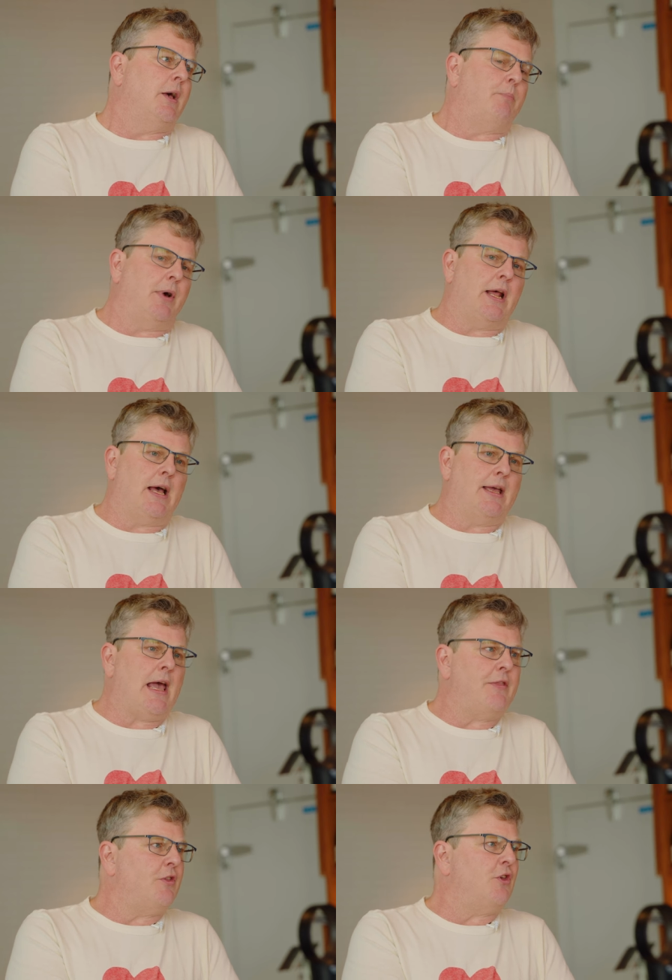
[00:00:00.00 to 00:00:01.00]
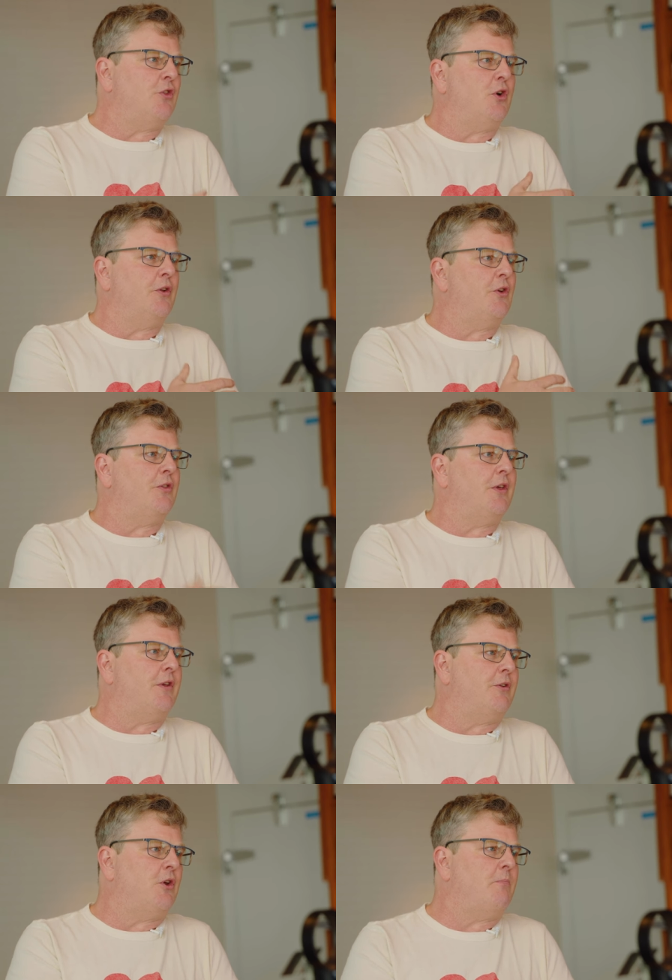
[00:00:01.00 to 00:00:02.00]
But uh, yeah, they're they're they're
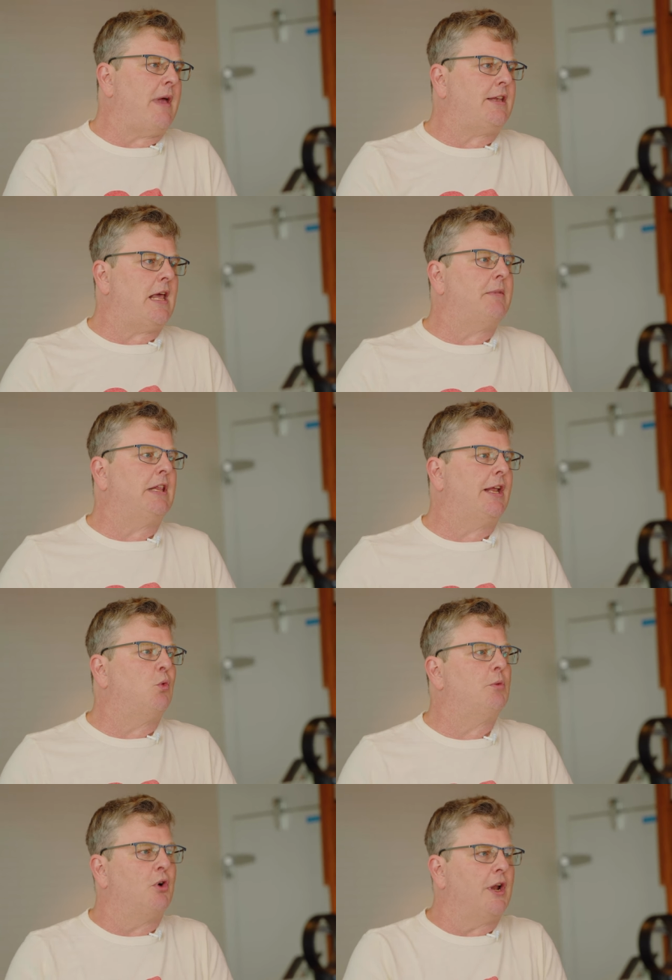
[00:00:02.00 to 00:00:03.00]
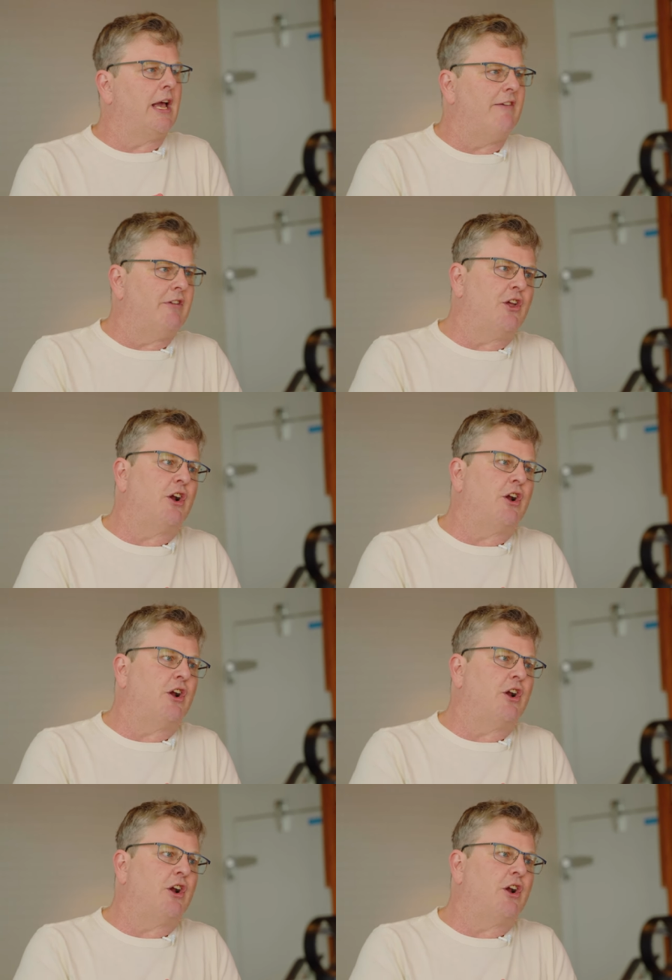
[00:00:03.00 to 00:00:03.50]
they're they're meant to emulate a wood burning oven.